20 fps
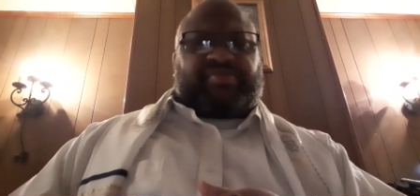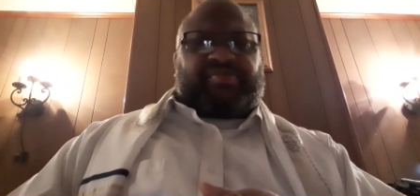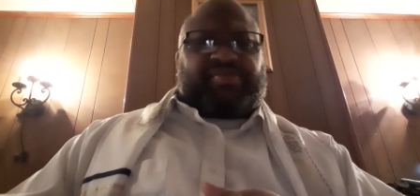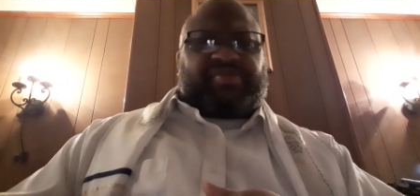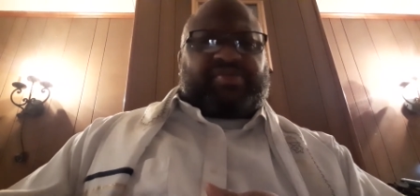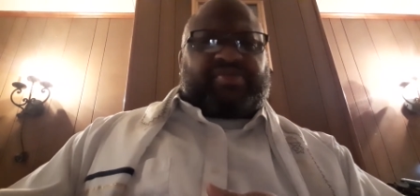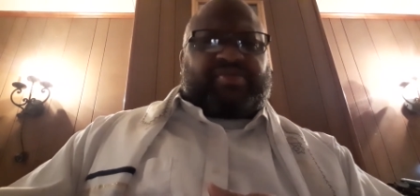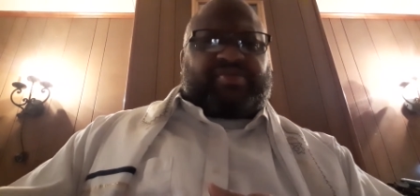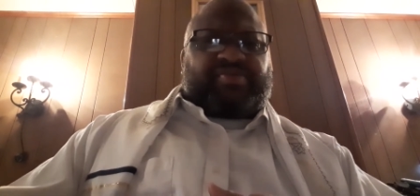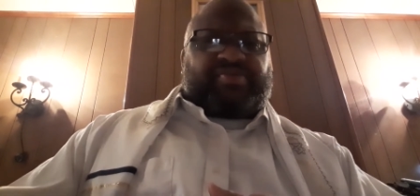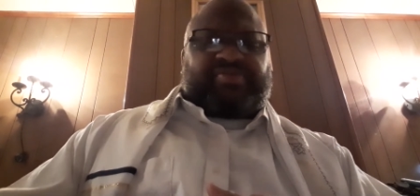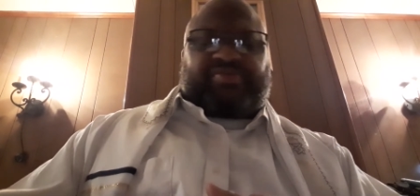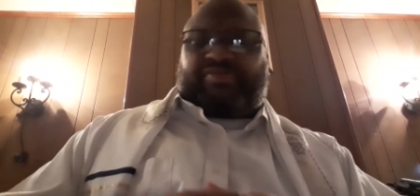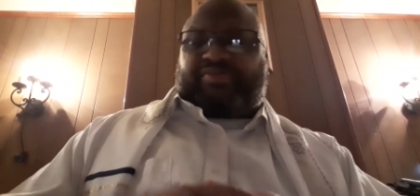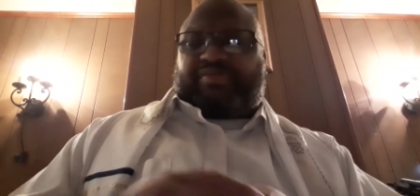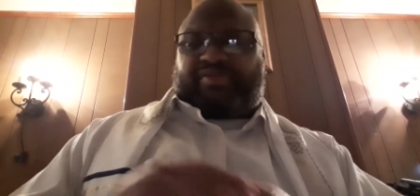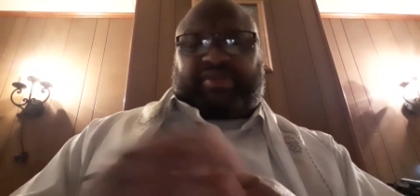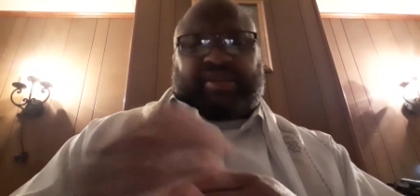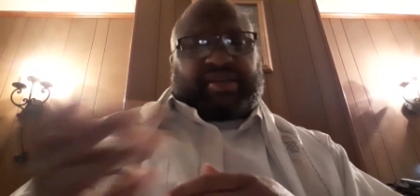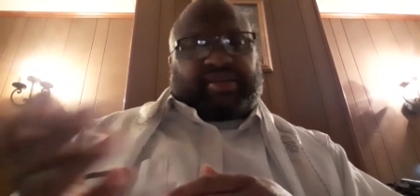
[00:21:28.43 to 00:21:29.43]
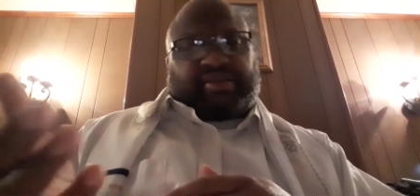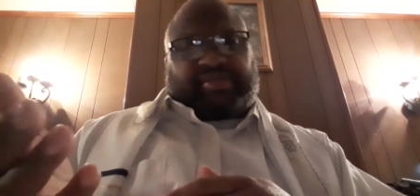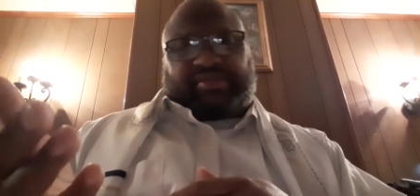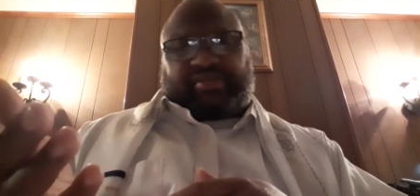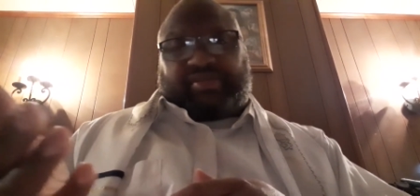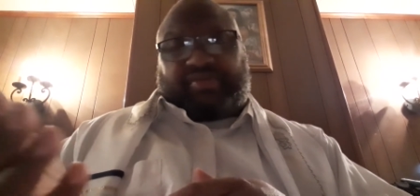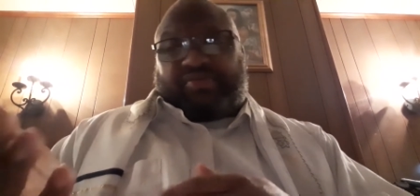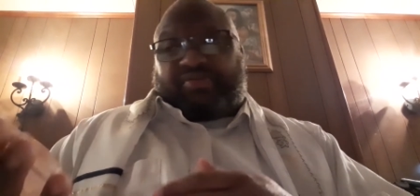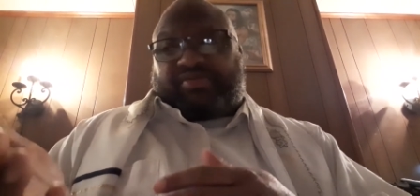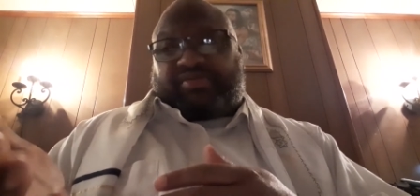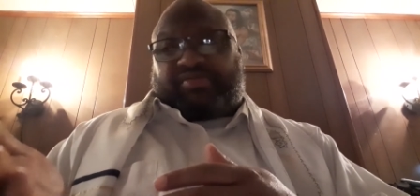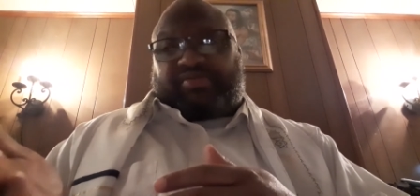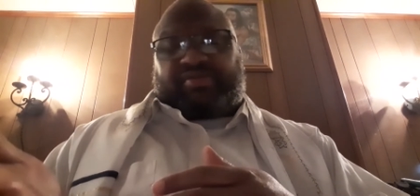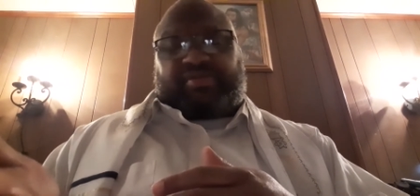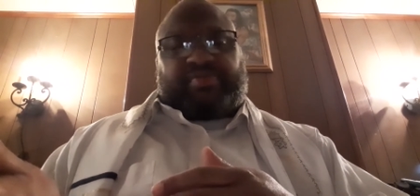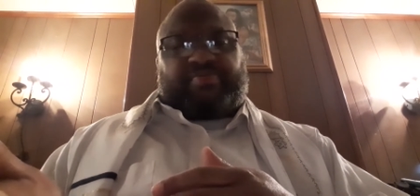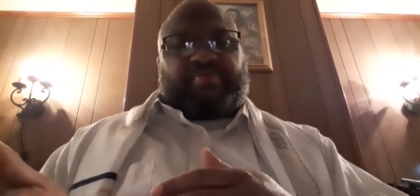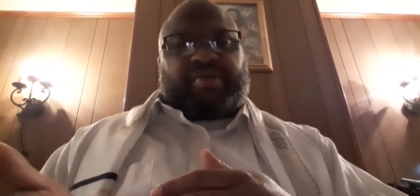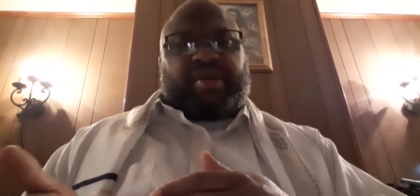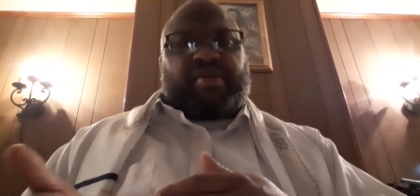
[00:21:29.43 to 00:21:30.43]
You know, you look like I said, you can look
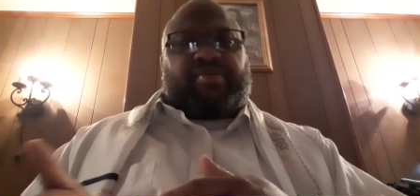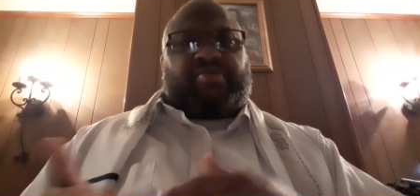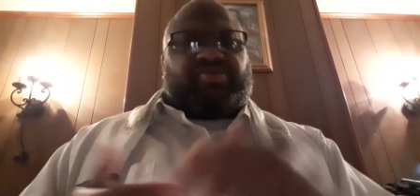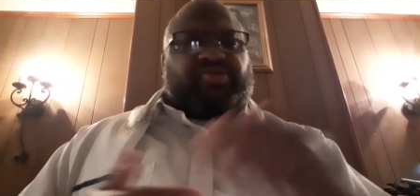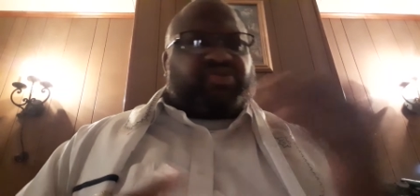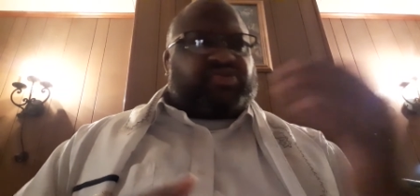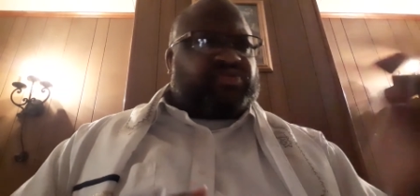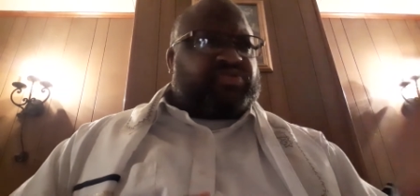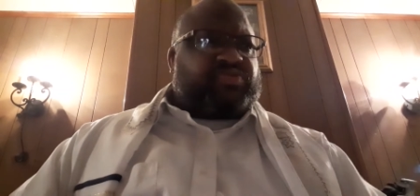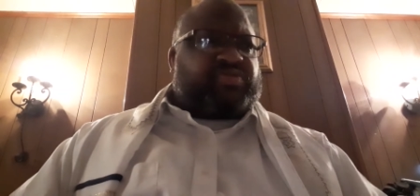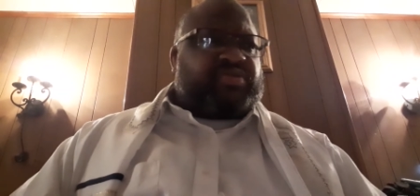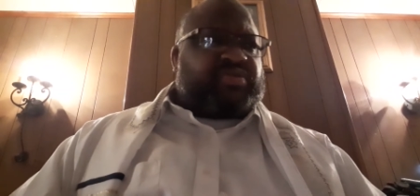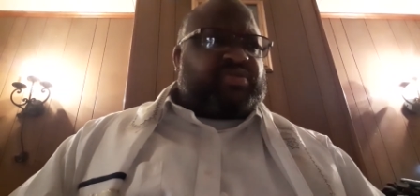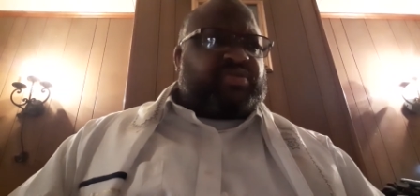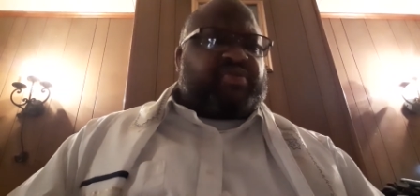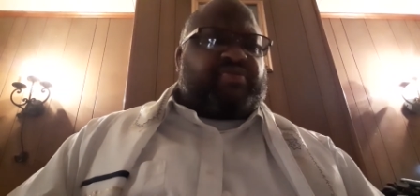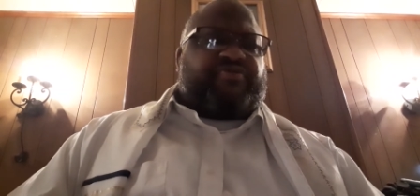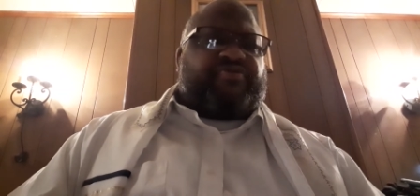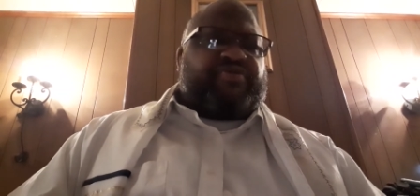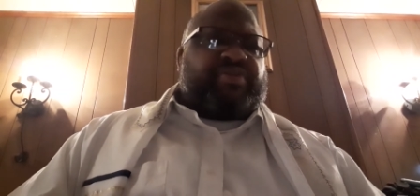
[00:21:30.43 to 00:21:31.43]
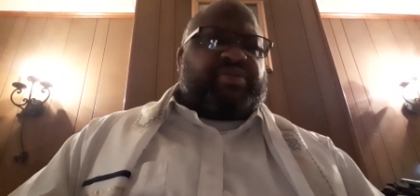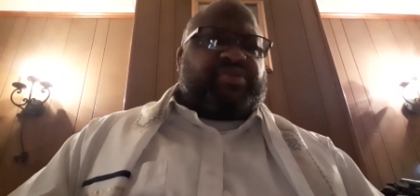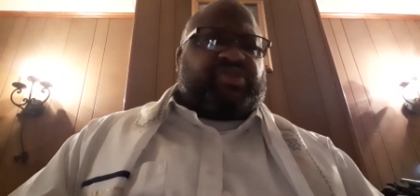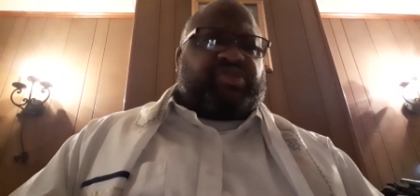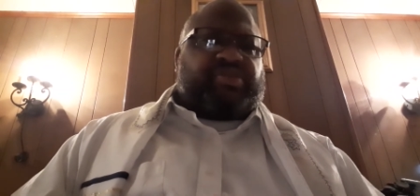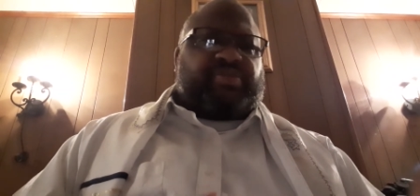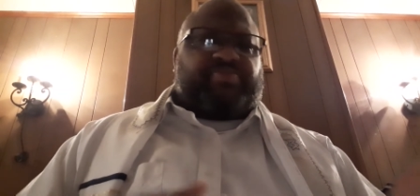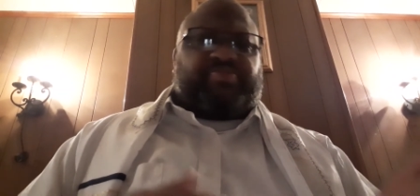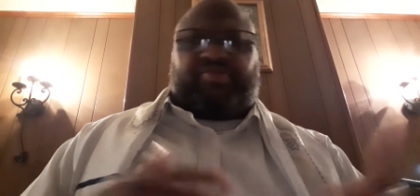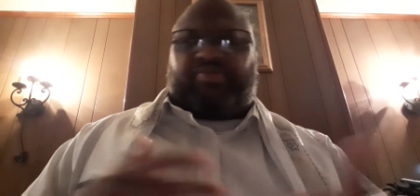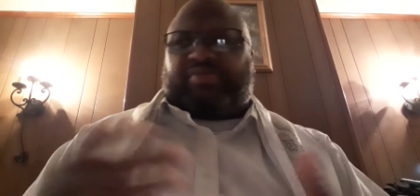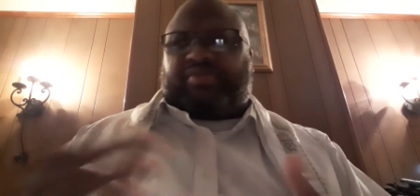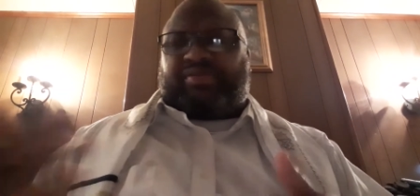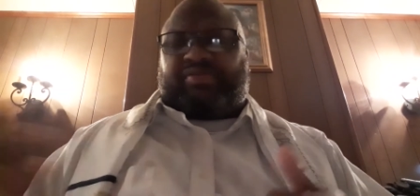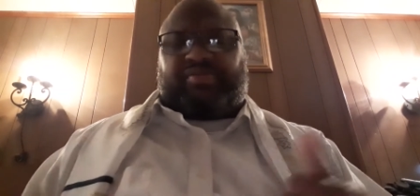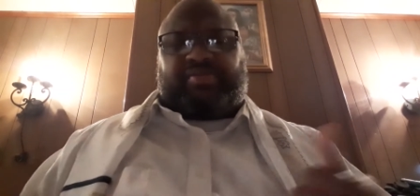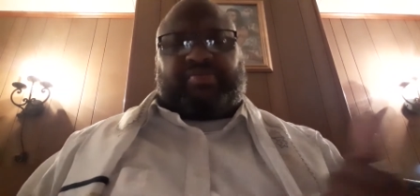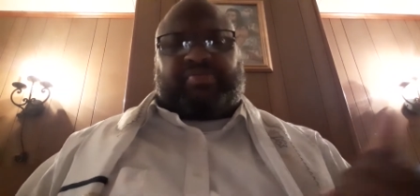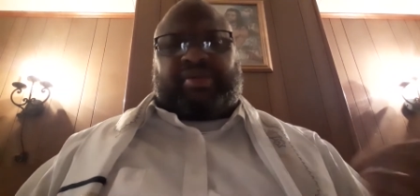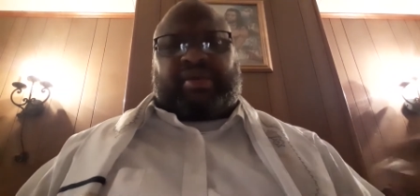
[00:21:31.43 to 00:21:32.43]
at marriages, you can look at friendships, you can
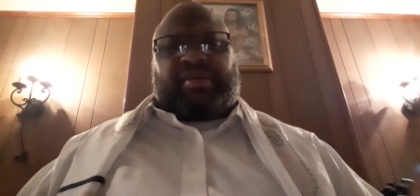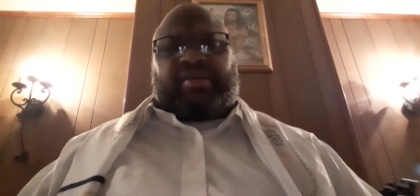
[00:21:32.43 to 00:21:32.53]
look at